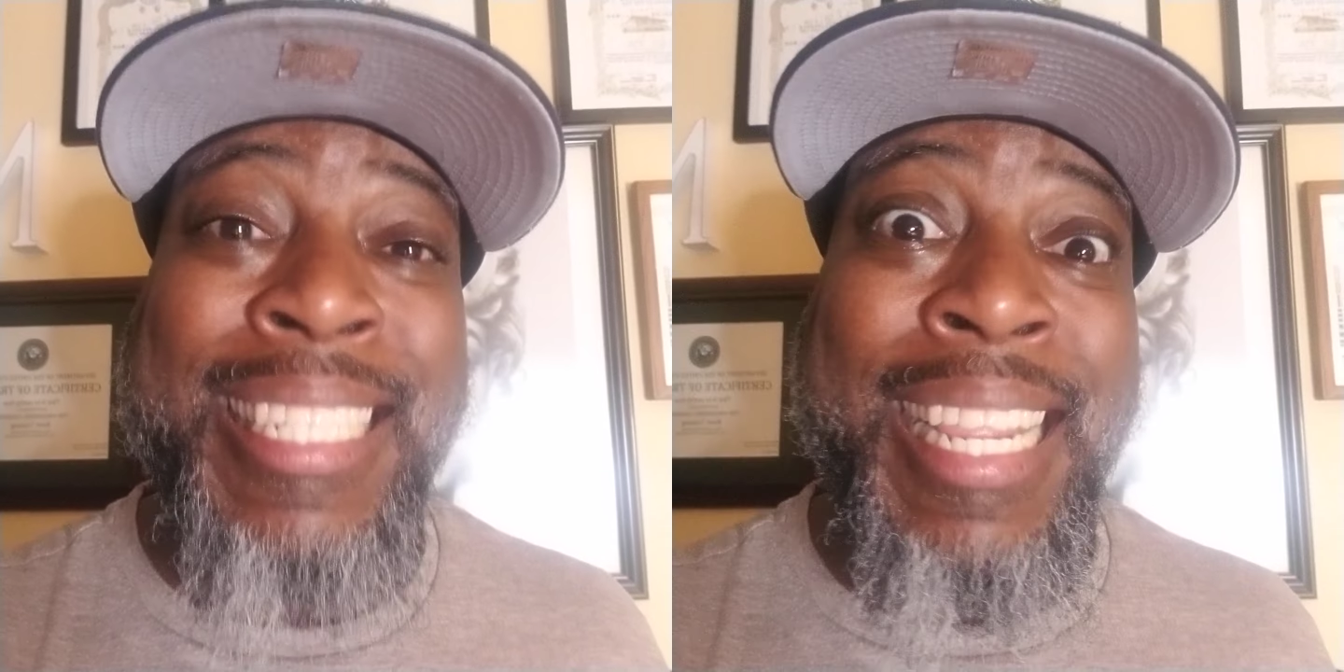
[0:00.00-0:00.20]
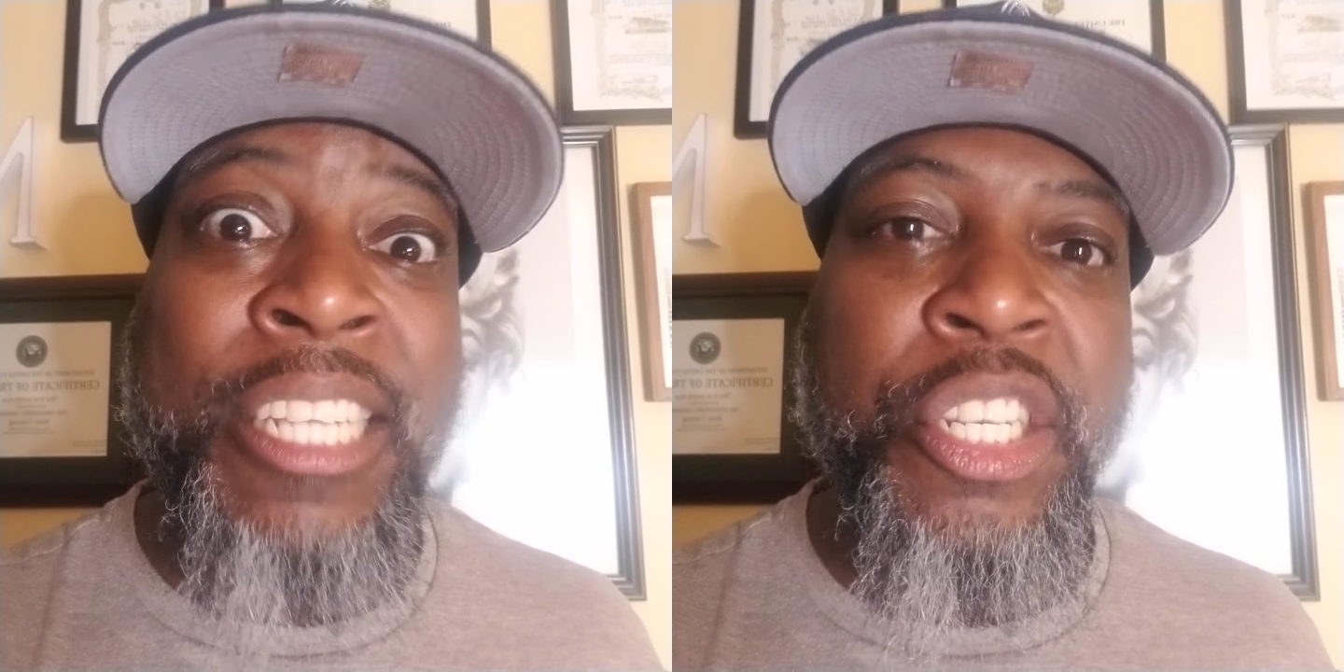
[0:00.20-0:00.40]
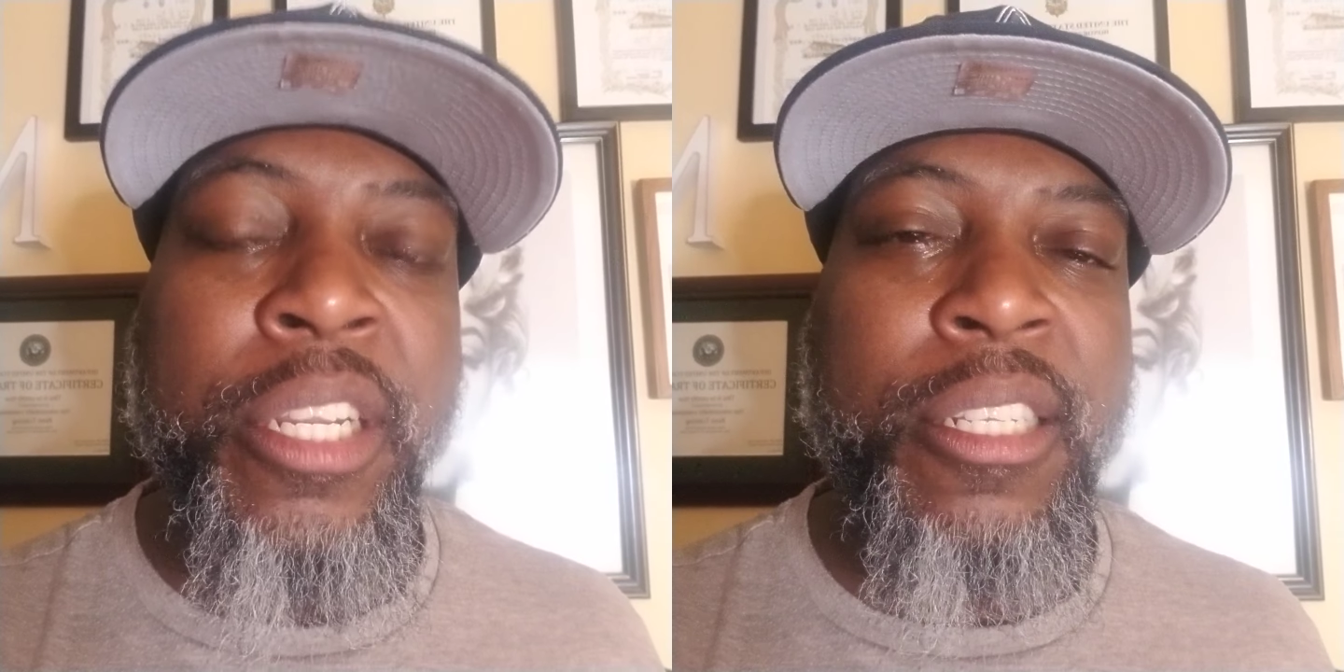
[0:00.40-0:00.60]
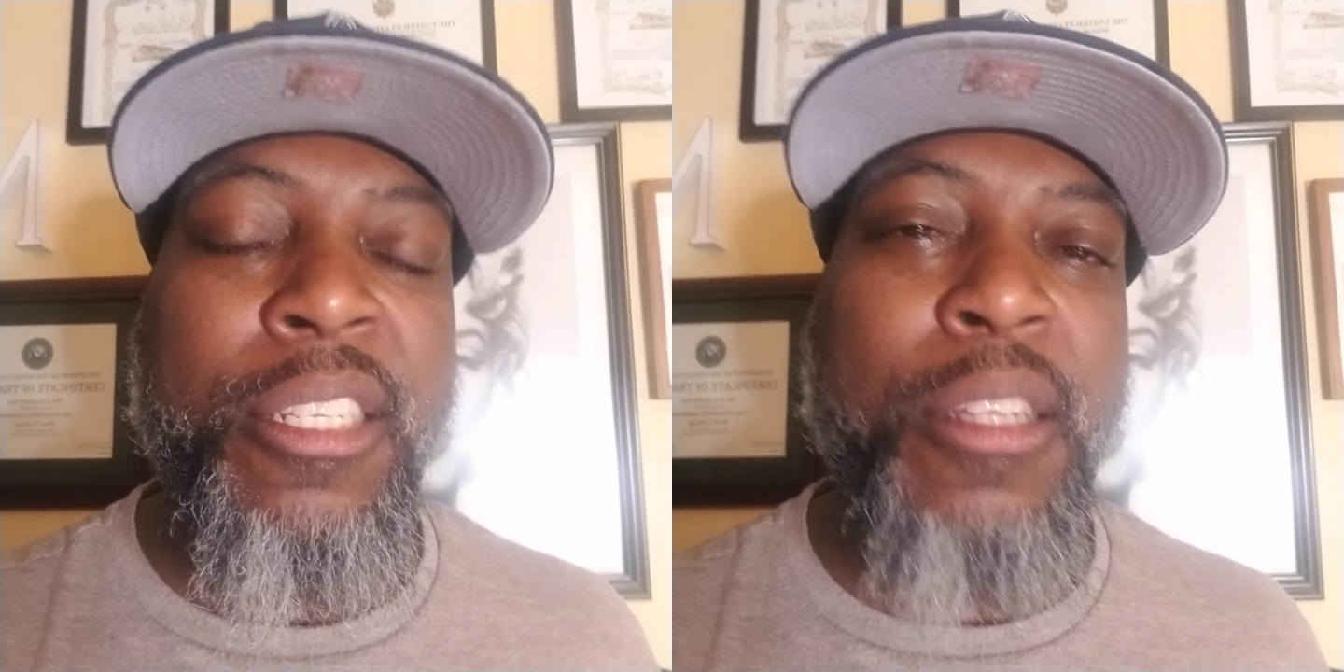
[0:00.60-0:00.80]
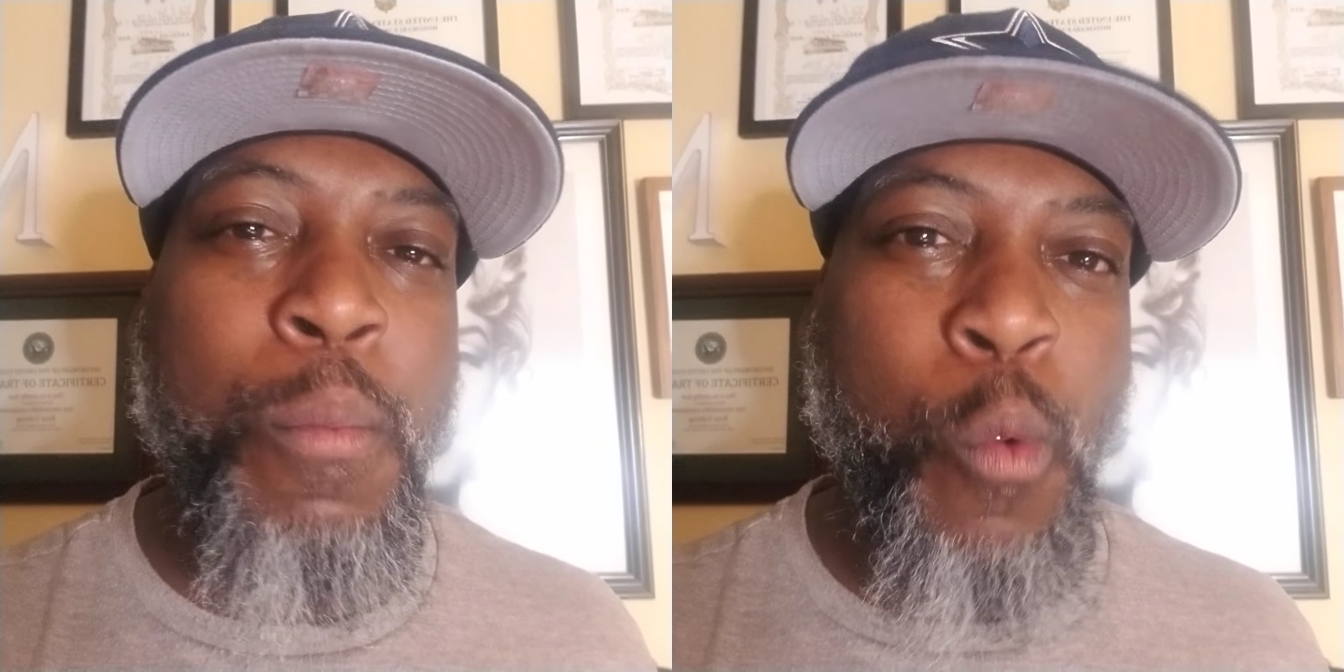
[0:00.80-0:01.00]
teaching
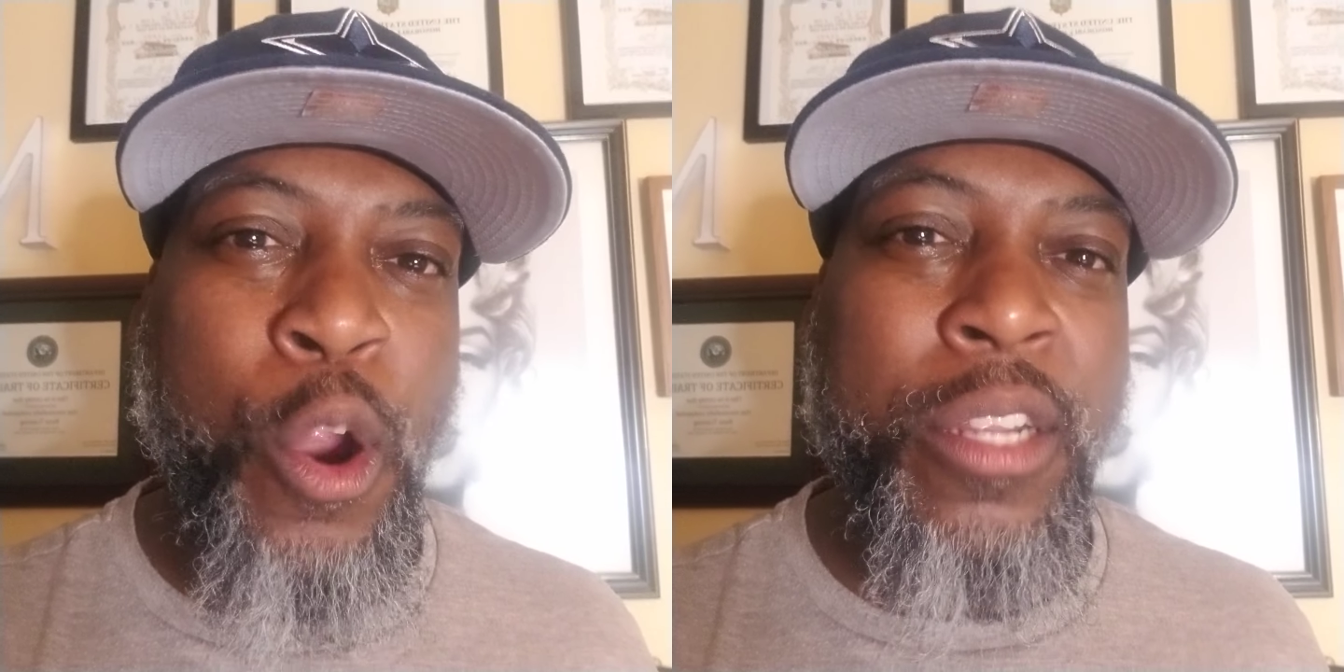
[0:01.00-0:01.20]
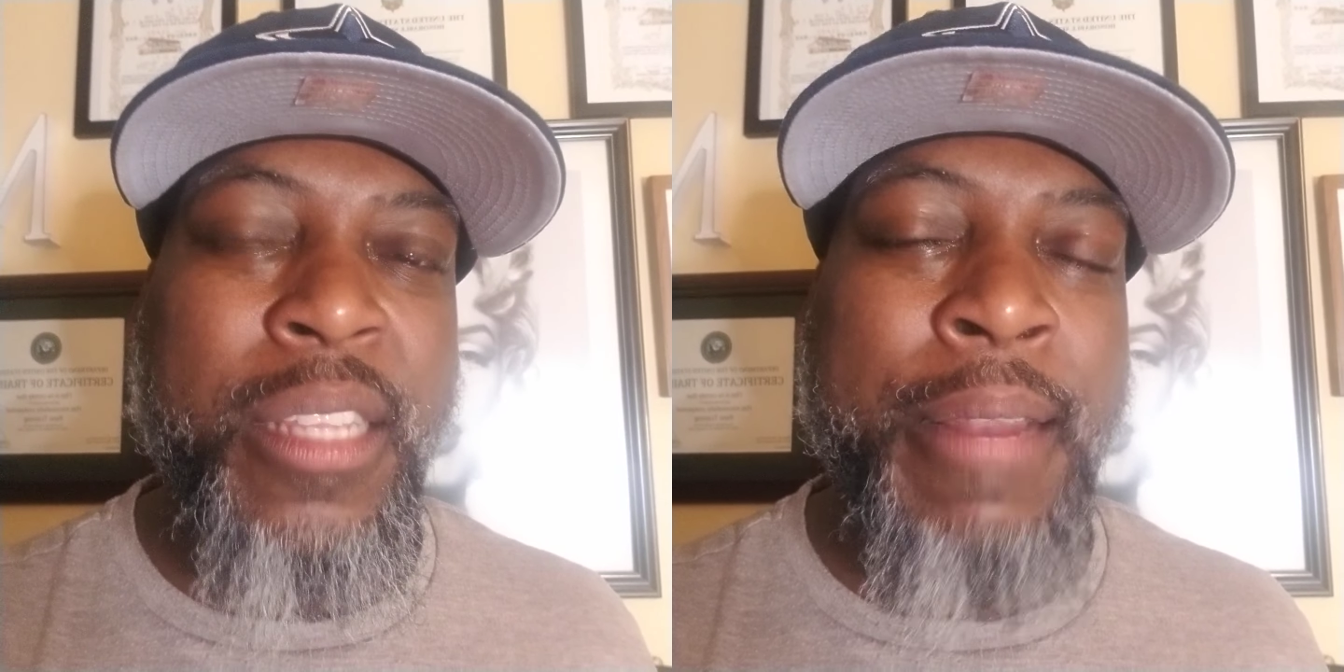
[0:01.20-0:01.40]
system works.